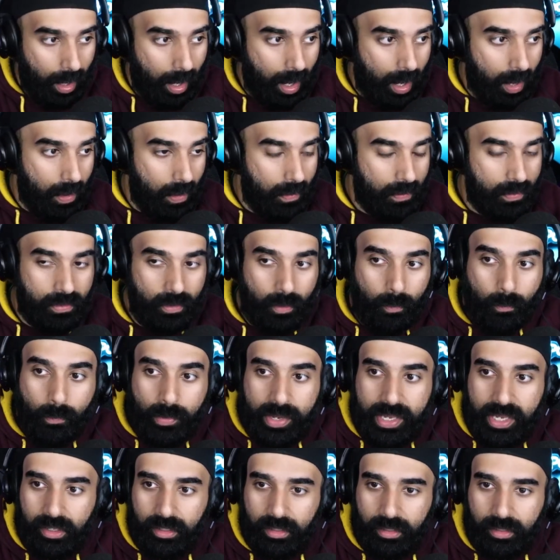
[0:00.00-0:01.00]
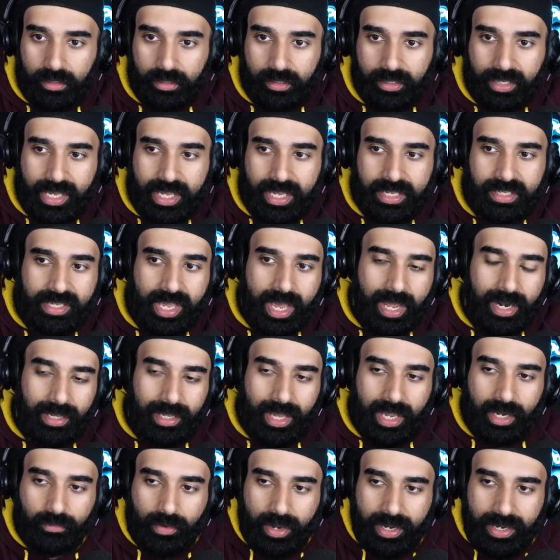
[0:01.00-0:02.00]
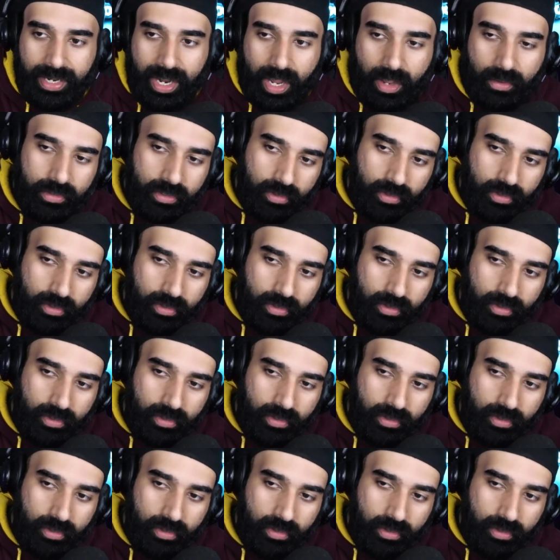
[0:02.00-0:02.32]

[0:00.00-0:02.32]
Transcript: The wheel, it's kind of like right now,